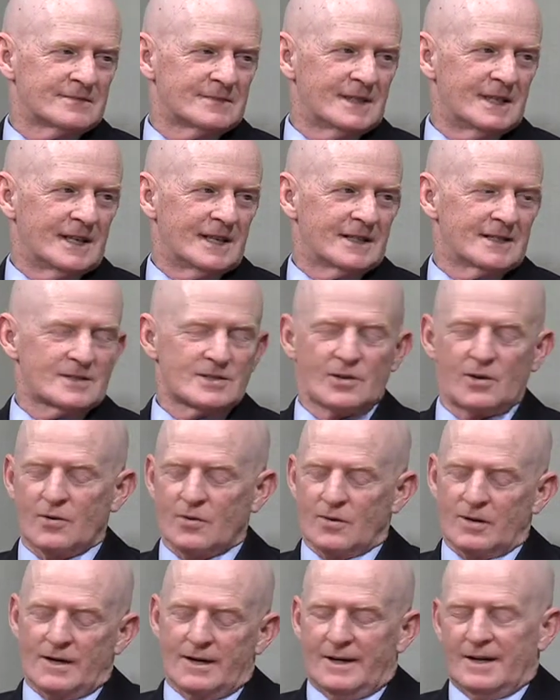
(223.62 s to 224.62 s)
Yeah.
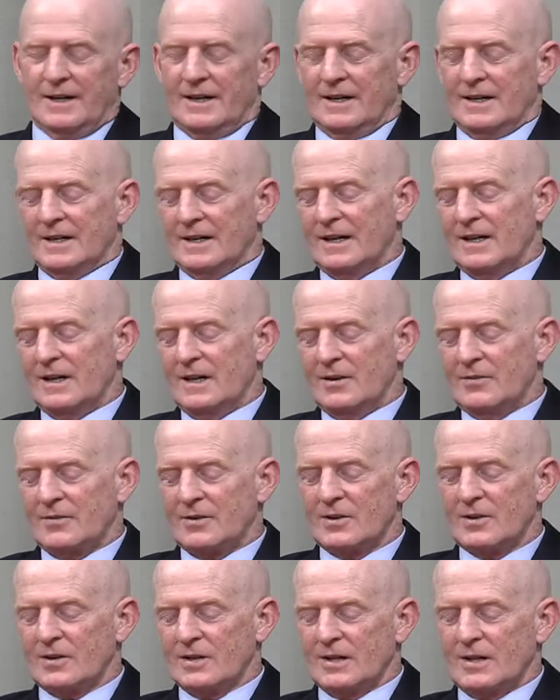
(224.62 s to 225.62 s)
So if
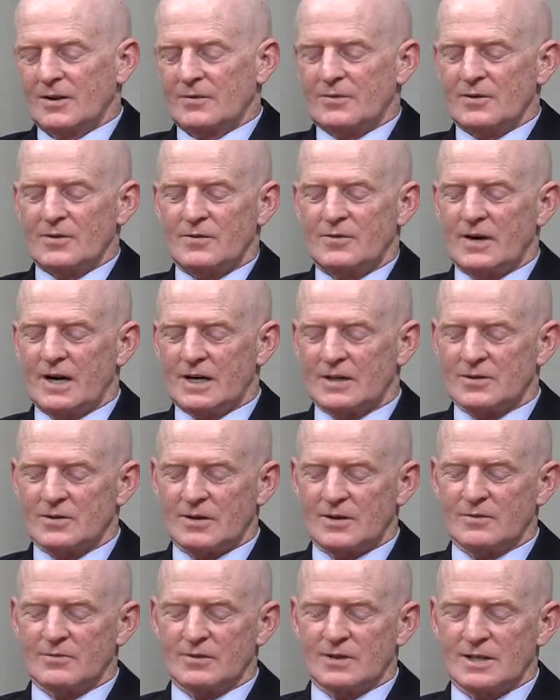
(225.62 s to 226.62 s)
you're if you factor
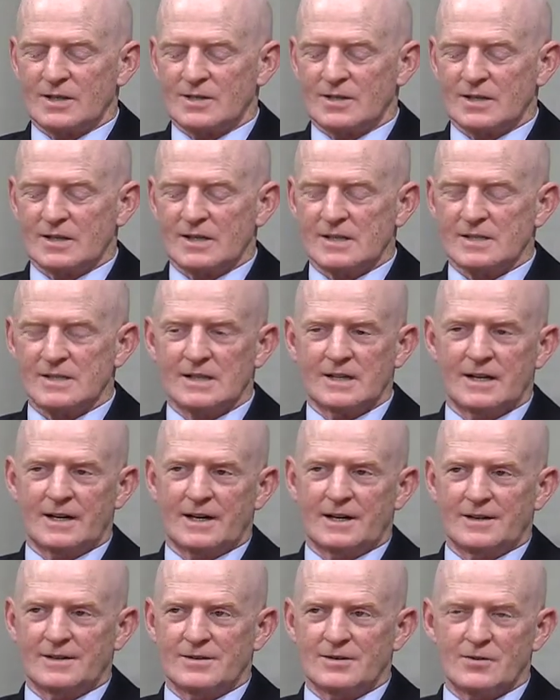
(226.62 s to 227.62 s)
in inflation, is it
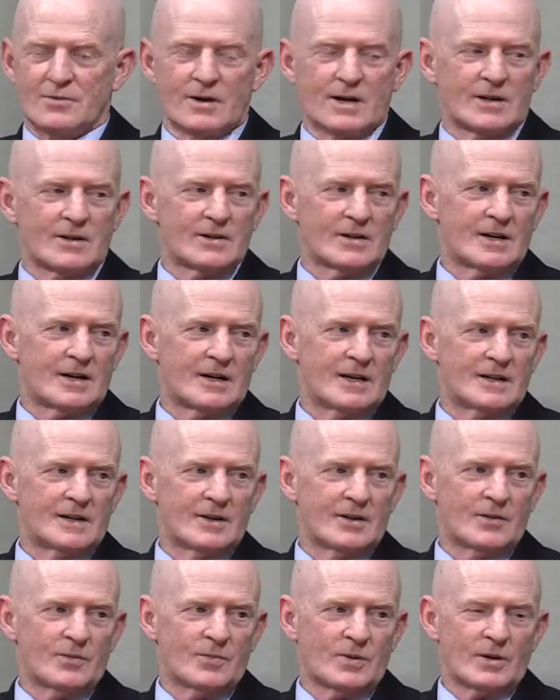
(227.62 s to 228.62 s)
at a new record high?
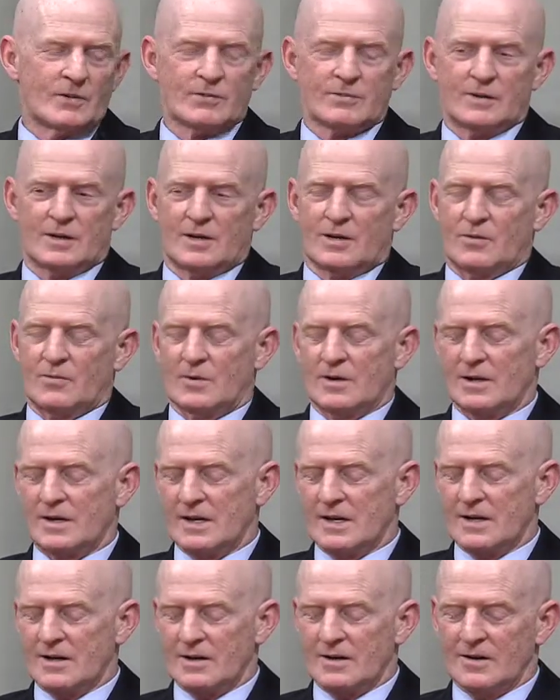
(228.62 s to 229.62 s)
No, probably nowhere
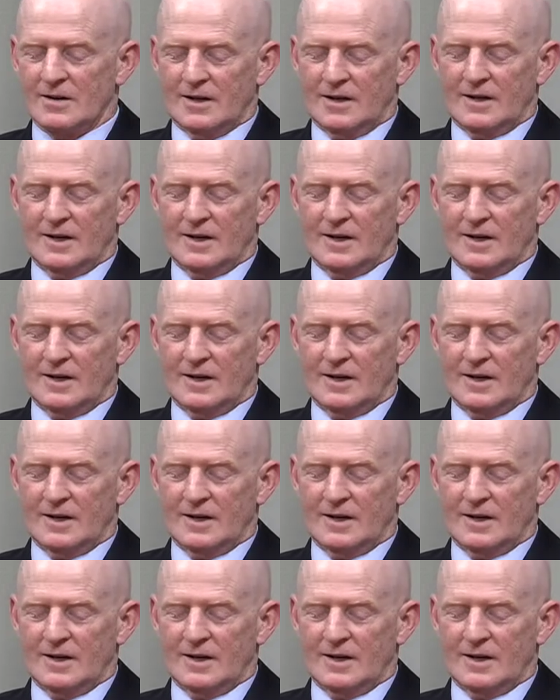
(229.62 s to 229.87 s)
near.